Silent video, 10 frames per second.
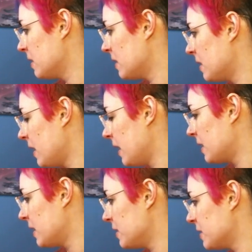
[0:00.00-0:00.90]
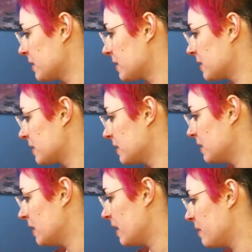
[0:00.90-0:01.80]
And
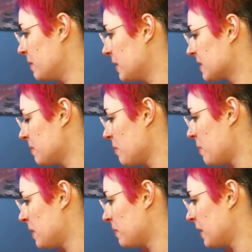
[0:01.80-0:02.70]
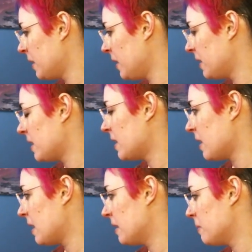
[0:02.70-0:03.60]
I mixed up the paint palette and I
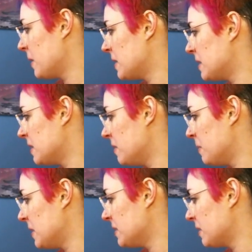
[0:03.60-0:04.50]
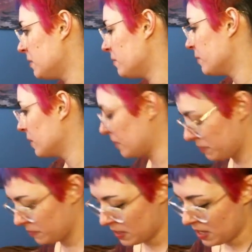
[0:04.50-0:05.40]
painted the base coat for them,
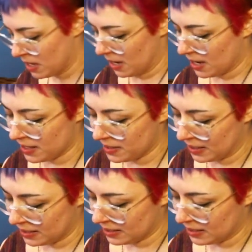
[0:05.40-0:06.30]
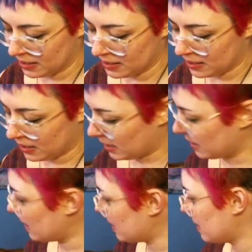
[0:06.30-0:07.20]
and then I
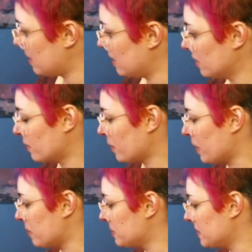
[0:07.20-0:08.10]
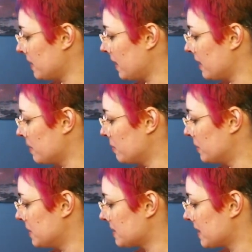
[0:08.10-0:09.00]
got overwhelmed and I put it
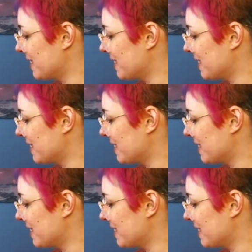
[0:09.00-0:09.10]
aside.